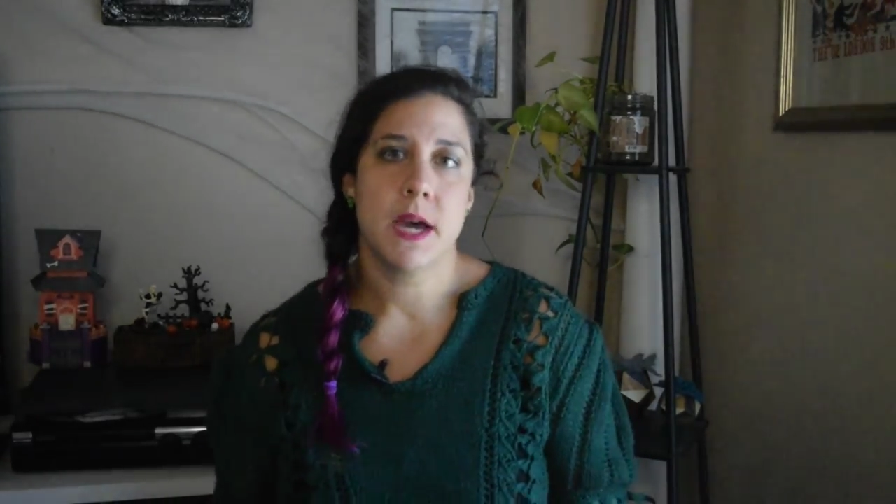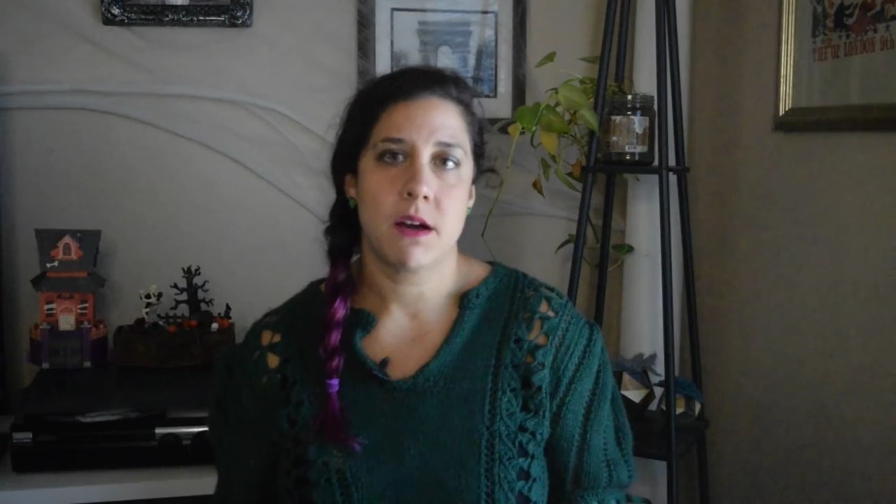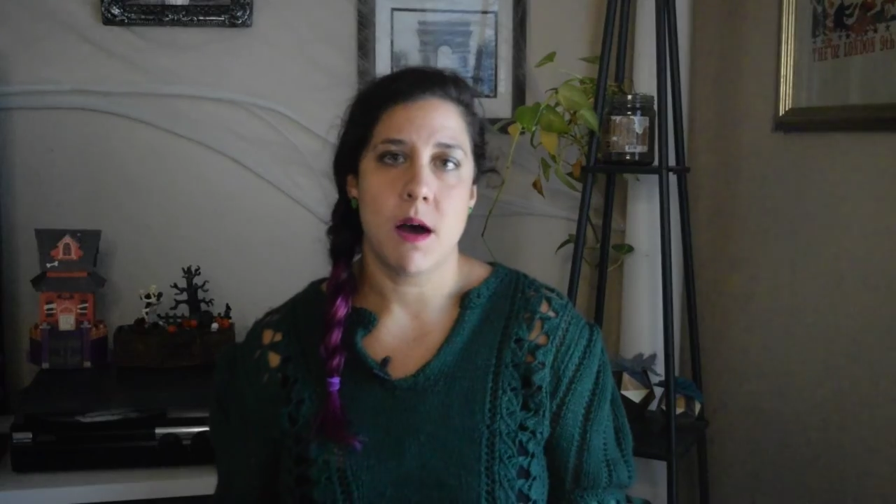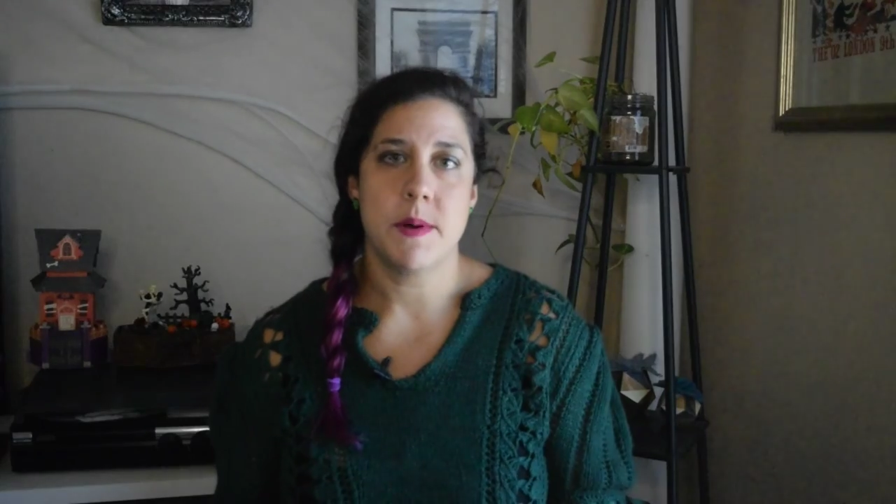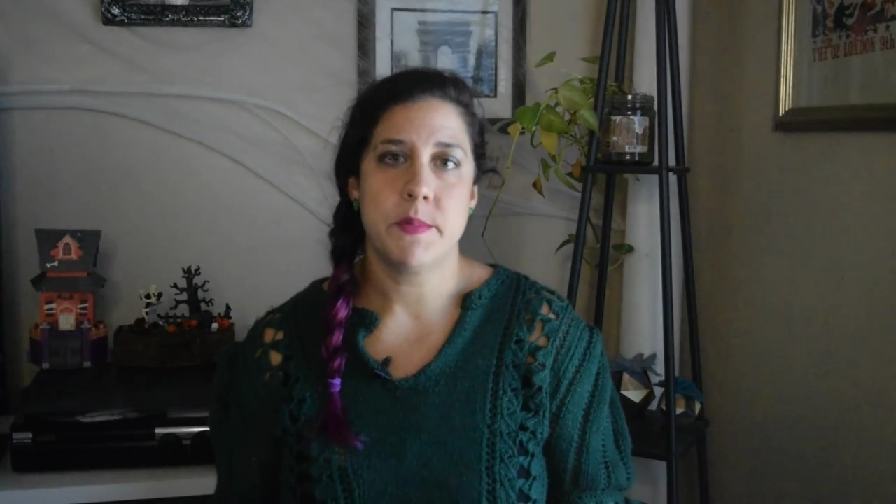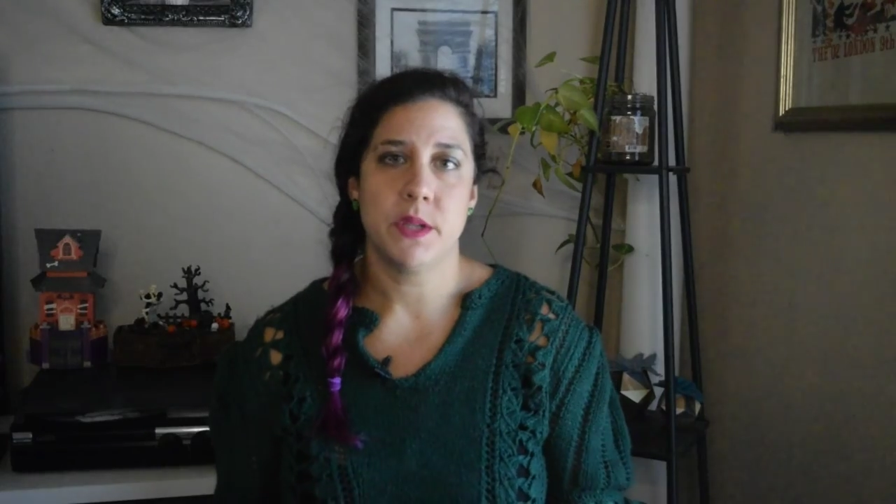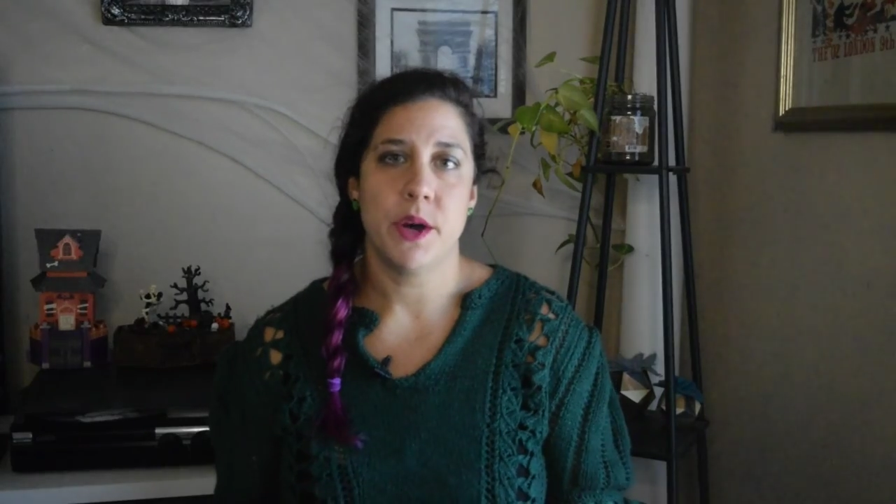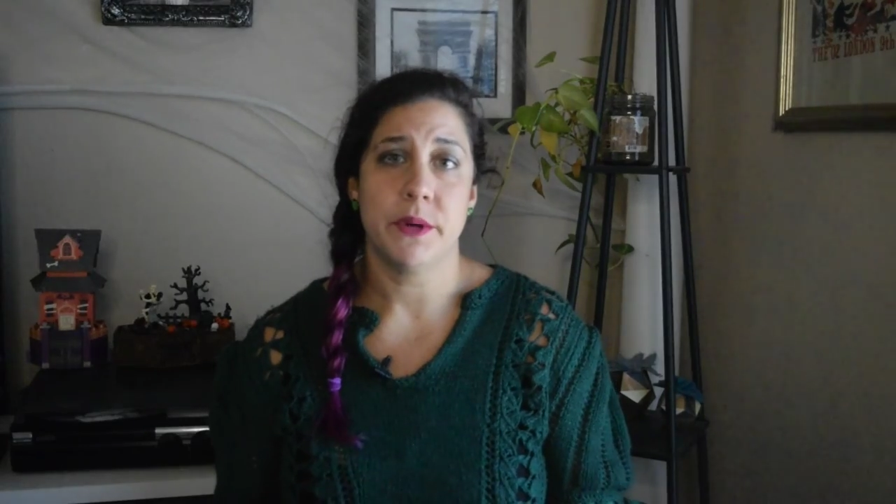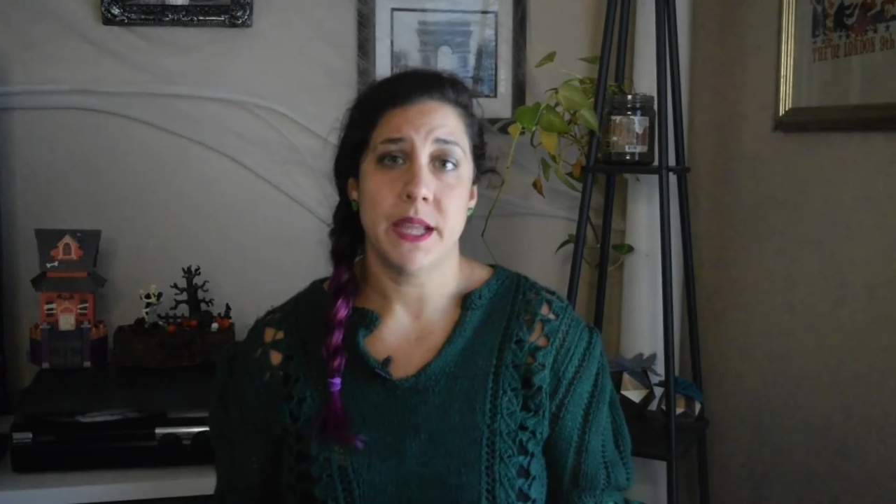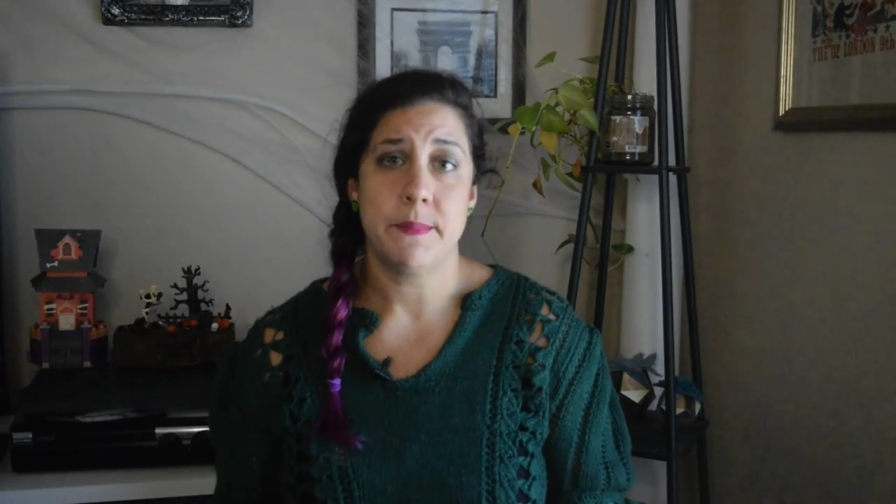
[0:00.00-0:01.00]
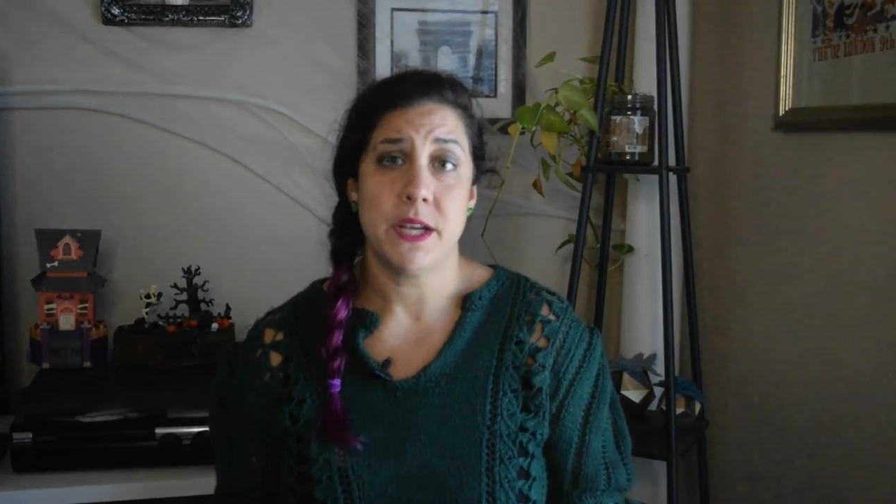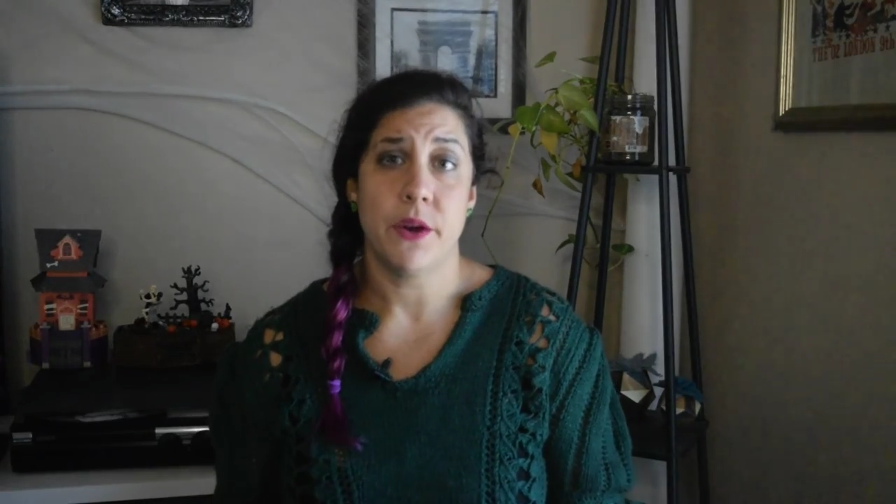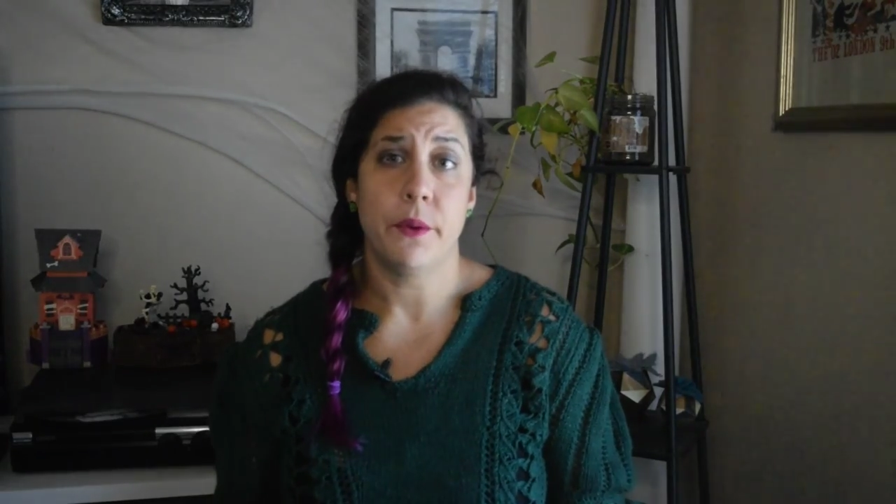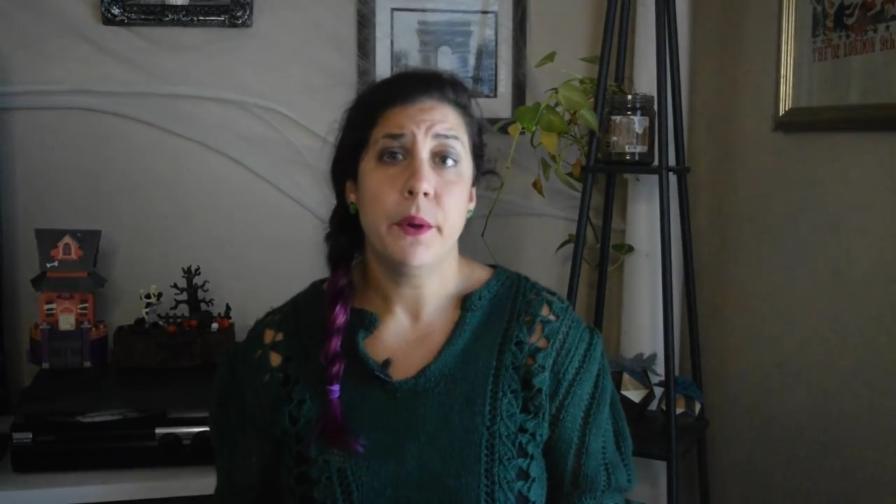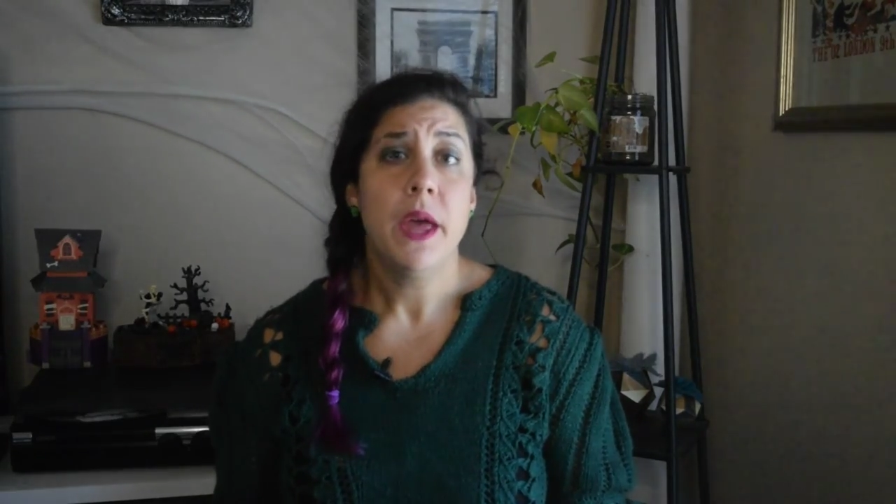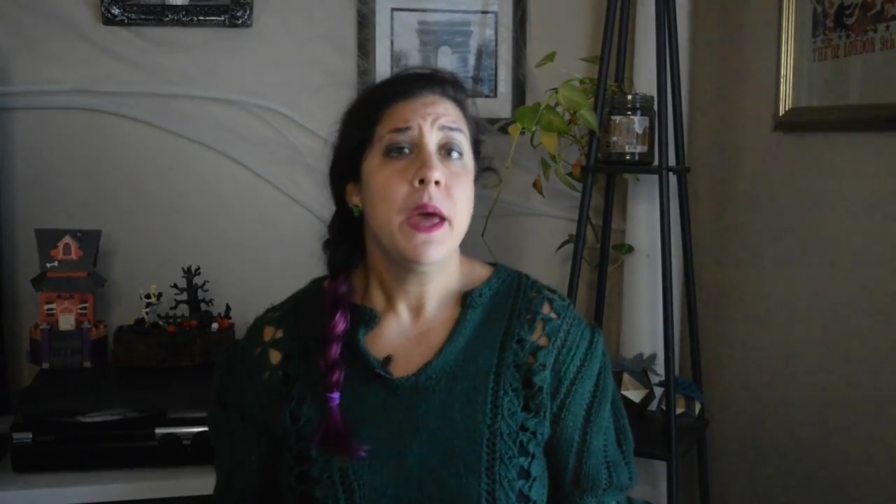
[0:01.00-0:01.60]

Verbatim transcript: comment below and let me know